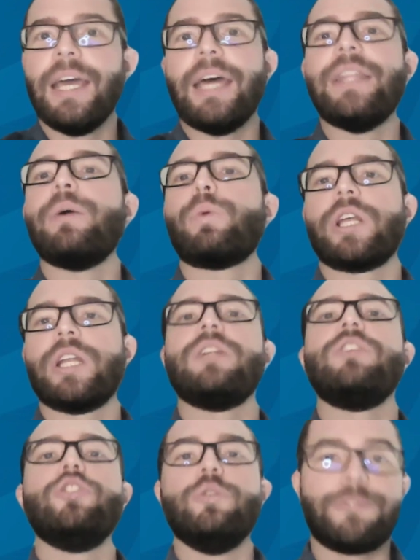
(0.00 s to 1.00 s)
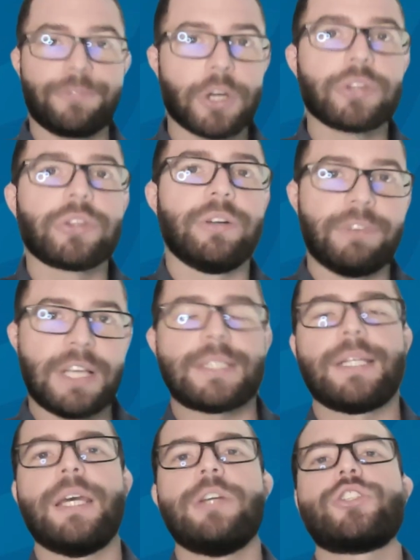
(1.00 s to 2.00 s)
And then we're going to do further
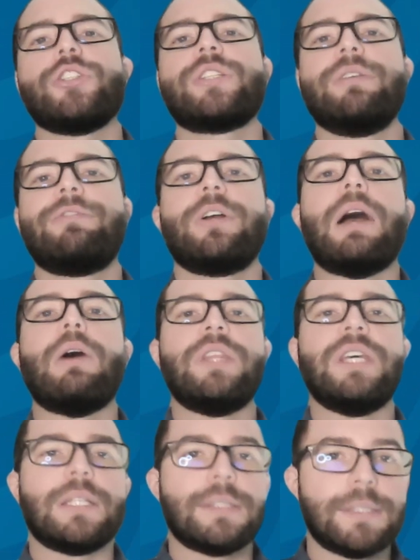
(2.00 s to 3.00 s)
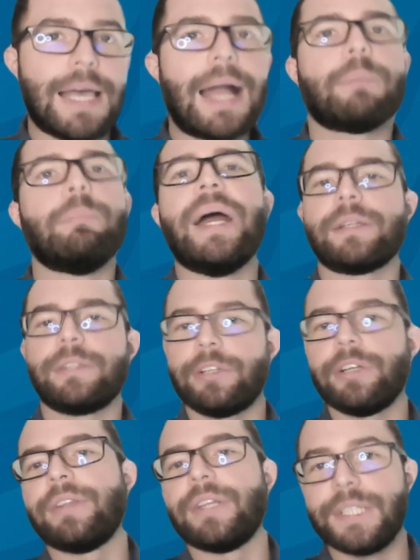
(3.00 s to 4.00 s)
investigations to figure out the exact
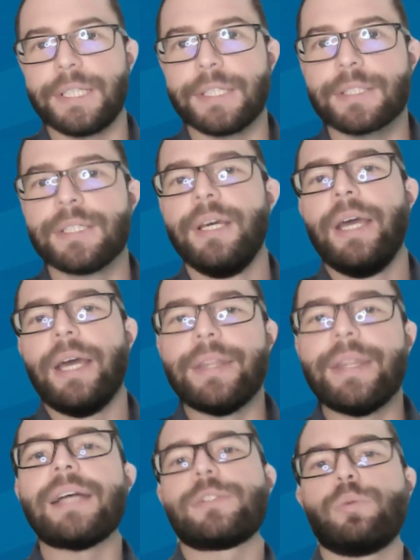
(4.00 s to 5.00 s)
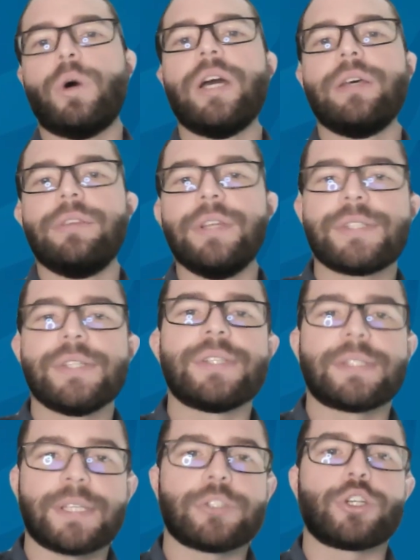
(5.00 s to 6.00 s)
bacteria that it is. And that's why this
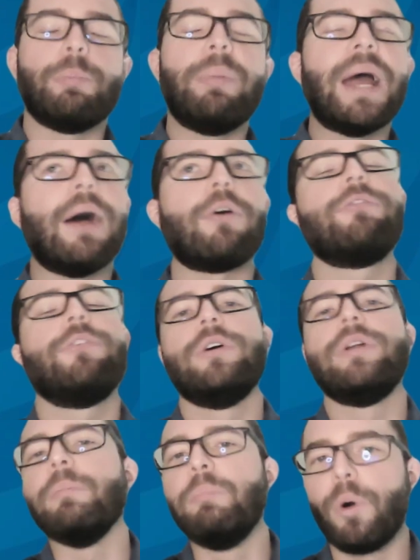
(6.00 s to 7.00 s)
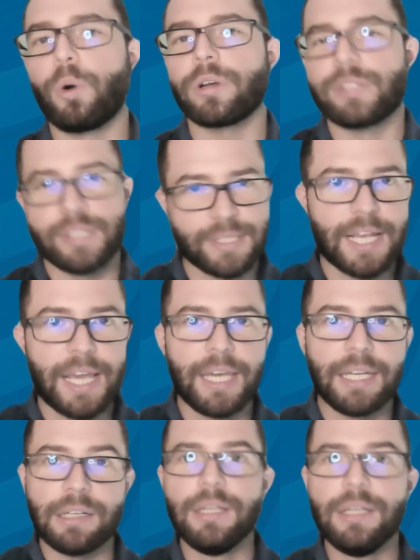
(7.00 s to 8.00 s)
is such a powerful and important
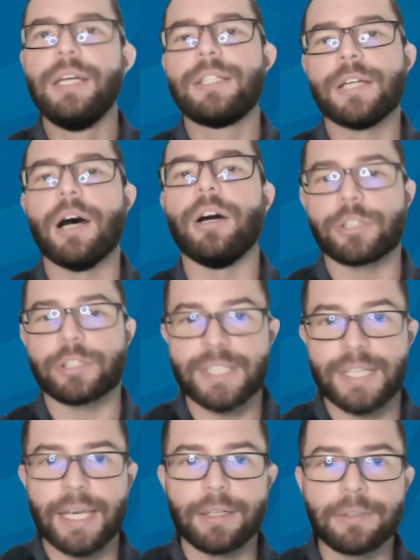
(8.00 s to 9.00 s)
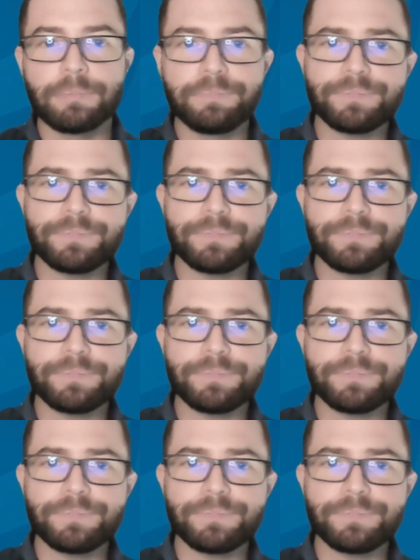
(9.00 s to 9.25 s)
stain to understand.